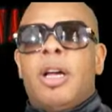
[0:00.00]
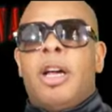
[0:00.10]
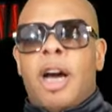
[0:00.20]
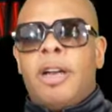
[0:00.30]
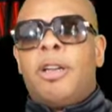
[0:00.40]

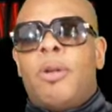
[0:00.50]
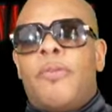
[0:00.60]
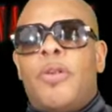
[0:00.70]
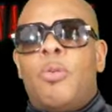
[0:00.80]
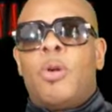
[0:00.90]
Gun
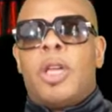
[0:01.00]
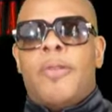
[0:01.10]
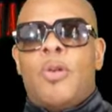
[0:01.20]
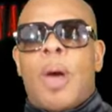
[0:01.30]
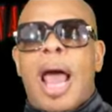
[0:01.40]
Griffon will
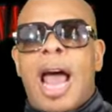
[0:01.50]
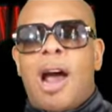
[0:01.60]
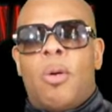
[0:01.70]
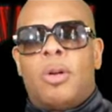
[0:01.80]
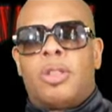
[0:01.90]
give you
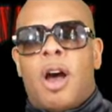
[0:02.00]
hours